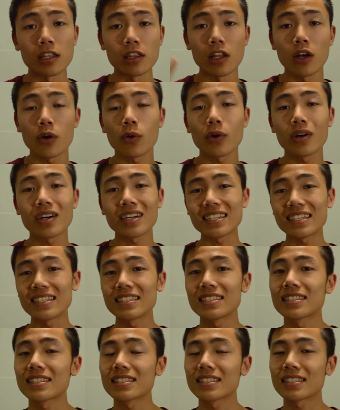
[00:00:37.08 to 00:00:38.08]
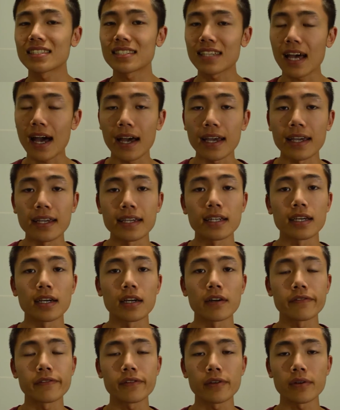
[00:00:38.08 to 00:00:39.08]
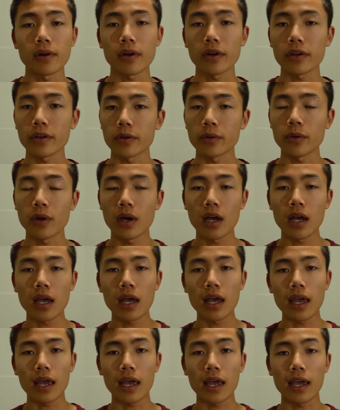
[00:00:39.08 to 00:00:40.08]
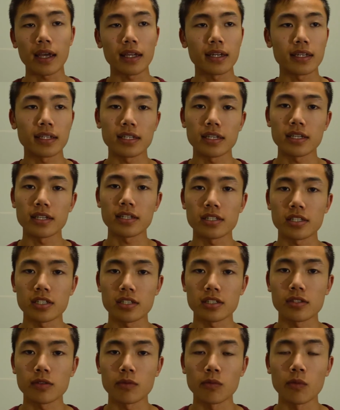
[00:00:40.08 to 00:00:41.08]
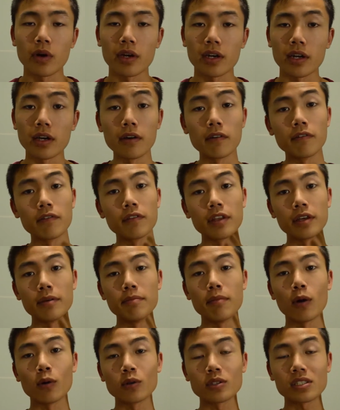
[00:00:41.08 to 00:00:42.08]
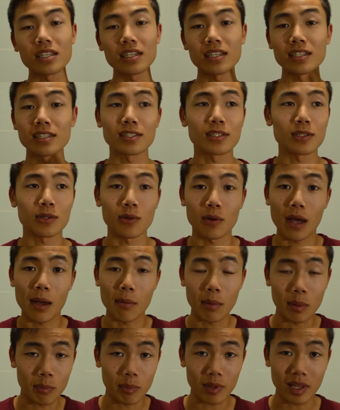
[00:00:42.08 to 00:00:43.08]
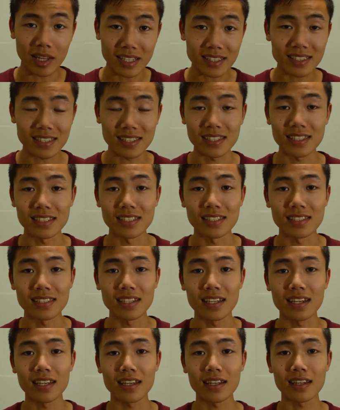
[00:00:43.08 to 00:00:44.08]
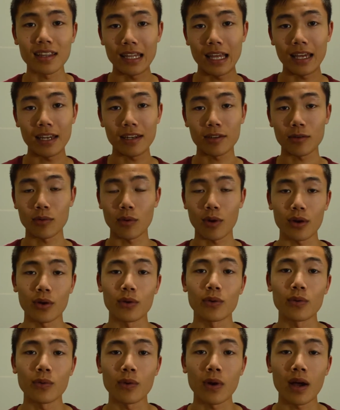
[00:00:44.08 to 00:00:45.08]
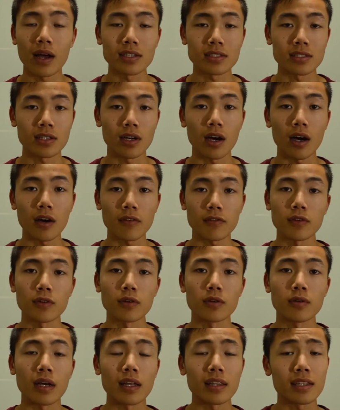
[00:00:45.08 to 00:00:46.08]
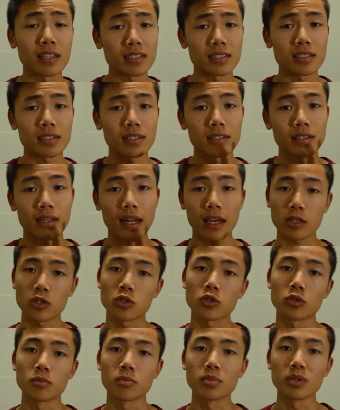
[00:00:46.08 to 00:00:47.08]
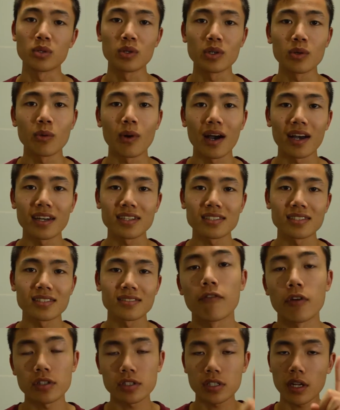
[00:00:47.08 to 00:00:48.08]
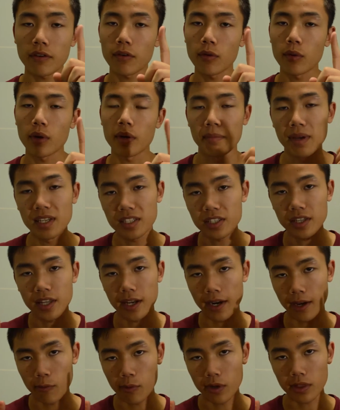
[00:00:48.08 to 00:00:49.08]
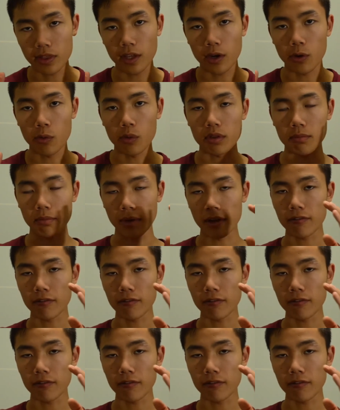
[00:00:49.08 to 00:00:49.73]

lower east side of Toronto, and it is just one of the most Instagrammed places that Toronto has to offer, at least natural beauty wise. First off, I want to mention that I went there with my